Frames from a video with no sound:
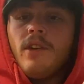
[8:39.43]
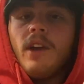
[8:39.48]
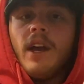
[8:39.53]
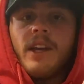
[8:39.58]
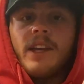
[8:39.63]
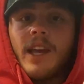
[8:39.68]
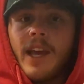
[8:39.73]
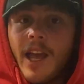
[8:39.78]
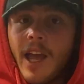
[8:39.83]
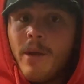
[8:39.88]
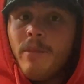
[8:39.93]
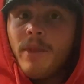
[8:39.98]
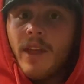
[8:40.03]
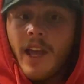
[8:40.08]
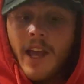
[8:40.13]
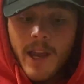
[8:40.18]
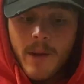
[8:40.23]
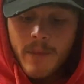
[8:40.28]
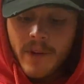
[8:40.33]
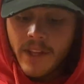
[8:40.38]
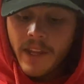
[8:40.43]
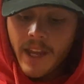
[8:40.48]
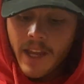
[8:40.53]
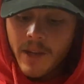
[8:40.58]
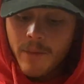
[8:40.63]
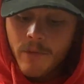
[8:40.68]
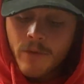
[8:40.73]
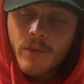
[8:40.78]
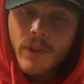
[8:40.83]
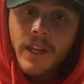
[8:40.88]
aim in the
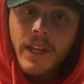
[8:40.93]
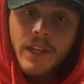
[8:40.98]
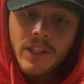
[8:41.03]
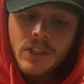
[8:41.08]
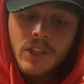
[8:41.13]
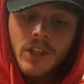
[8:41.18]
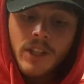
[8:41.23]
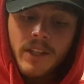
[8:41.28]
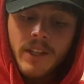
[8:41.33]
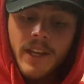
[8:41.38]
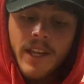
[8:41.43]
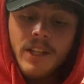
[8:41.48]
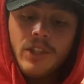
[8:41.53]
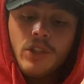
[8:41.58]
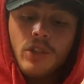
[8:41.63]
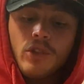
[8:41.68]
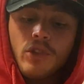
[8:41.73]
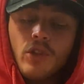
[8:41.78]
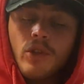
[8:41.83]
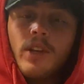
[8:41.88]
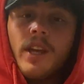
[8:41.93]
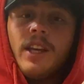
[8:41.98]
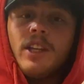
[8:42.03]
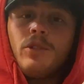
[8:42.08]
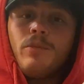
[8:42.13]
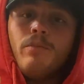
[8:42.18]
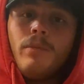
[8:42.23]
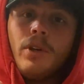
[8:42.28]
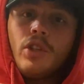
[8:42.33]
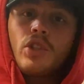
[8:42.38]
game of these is to get
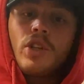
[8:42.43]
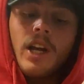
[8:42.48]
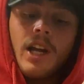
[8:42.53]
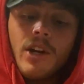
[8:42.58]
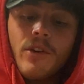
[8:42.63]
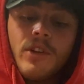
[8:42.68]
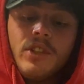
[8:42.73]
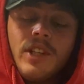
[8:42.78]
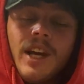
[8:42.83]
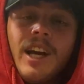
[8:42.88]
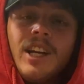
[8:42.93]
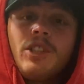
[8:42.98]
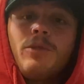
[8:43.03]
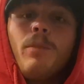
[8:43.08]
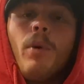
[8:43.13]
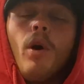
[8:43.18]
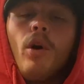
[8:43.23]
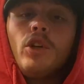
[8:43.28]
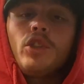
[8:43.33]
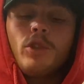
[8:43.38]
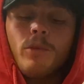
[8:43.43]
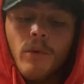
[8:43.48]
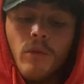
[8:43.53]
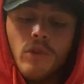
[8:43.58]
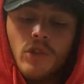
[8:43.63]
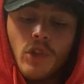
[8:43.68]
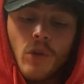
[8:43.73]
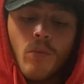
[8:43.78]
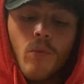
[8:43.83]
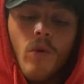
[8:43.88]
as much calories as possible.
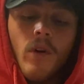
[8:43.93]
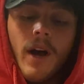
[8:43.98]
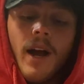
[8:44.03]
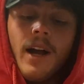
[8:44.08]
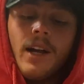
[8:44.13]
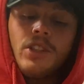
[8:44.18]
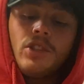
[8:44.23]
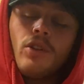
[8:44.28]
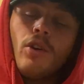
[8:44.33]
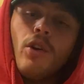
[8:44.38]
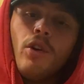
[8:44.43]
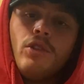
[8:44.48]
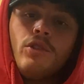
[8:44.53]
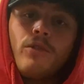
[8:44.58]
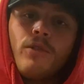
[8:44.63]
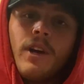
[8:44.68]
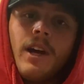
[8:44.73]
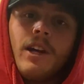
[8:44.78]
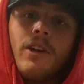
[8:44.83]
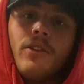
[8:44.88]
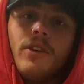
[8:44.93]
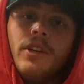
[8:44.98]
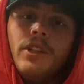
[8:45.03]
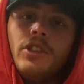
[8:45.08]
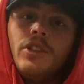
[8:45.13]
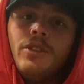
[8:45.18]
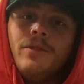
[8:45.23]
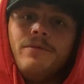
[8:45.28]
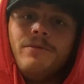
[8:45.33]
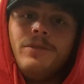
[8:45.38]
So what has loads of
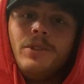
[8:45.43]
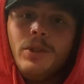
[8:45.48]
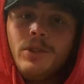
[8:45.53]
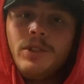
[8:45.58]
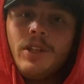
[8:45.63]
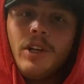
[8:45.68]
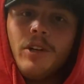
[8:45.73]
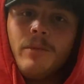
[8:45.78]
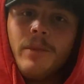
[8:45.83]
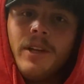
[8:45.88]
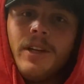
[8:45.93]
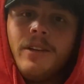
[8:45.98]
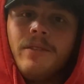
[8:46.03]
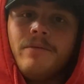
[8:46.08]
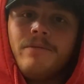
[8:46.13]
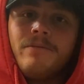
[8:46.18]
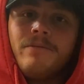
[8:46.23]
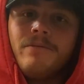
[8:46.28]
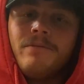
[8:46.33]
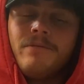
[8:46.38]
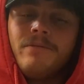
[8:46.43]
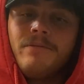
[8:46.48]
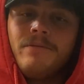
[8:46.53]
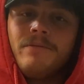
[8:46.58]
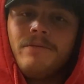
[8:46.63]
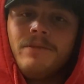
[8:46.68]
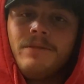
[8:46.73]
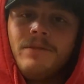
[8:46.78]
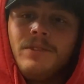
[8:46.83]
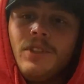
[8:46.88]
calories? You tell me.
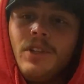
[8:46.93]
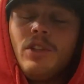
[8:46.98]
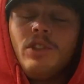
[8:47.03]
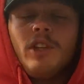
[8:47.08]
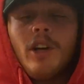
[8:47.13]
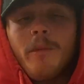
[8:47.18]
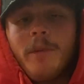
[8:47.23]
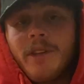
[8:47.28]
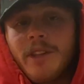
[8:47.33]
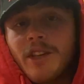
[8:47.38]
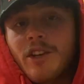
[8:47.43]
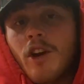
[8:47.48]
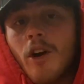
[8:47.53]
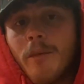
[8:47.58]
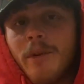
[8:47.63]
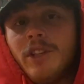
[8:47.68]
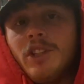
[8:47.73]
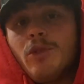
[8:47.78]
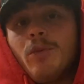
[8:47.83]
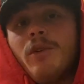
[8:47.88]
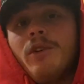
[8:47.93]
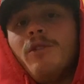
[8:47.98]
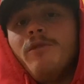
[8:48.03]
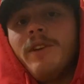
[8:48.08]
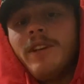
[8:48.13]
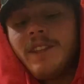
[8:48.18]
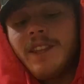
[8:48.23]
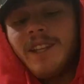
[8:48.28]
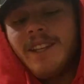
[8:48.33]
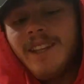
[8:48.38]
You tell me in the comments what you
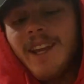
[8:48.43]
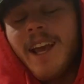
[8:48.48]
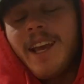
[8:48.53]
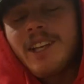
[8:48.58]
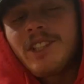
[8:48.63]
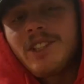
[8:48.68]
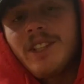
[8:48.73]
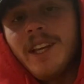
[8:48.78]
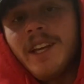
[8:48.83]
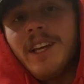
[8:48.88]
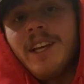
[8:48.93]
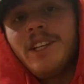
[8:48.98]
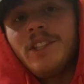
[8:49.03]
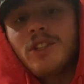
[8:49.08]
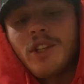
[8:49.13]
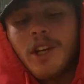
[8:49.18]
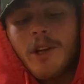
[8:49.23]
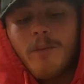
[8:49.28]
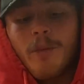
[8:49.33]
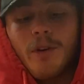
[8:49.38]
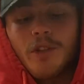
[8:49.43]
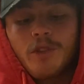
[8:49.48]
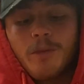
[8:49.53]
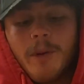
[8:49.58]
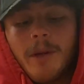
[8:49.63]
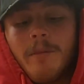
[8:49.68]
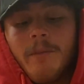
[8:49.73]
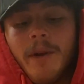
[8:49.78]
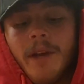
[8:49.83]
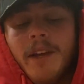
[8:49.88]
think the next thing is going to
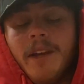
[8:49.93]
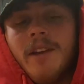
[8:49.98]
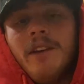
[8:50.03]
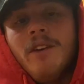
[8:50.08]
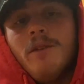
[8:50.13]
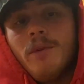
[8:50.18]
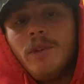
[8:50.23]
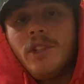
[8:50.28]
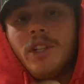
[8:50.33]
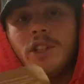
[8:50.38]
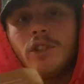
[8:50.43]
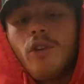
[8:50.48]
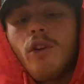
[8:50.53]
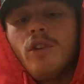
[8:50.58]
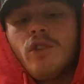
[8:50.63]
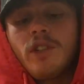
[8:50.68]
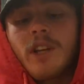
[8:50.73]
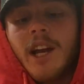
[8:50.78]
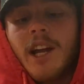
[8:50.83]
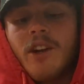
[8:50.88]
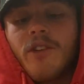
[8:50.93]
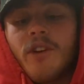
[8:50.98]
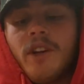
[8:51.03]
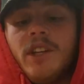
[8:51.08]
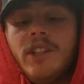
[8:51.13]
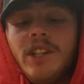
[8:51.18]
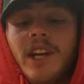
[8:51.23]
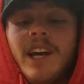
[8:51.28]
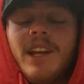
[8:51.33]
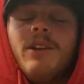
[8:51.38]
possibly be, which has loads of
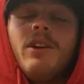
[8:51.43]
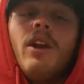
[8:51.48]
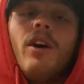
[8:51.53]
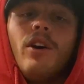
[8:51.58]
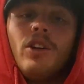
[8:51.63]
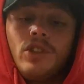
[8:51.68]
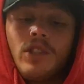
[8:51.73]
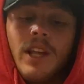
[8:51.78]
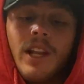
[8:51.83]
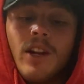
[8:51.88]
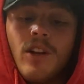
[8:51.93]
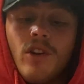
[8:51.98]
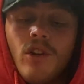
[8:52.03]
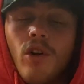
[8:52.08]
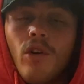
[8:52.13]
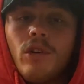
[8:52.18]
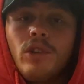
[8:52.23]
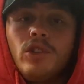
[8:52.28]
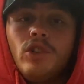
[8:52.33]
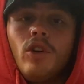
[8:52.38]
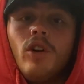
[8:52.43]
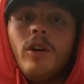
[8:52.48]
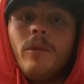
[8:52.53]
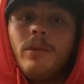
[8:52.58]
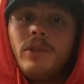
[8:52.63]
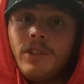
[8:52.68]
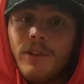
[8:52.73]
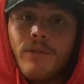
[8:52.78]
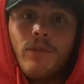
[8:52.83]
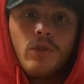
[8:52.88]
calories and lasts a long time,
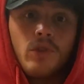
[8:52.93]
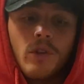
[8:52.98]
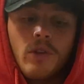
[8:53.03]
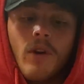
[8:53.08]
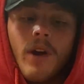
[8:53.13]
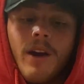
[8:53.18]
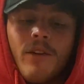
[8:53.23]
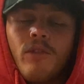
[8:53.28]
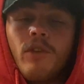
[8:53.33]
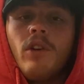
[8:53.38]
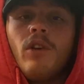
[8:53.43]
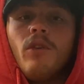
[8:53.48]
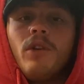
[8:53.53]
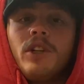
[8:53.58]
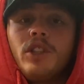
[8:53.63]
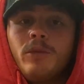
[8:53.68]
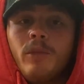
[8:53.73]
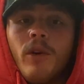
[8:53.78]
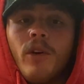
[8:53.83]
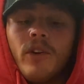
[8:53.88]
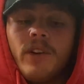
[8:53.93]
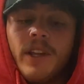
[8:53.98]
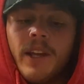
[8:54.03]
because they've also got to have a long expiry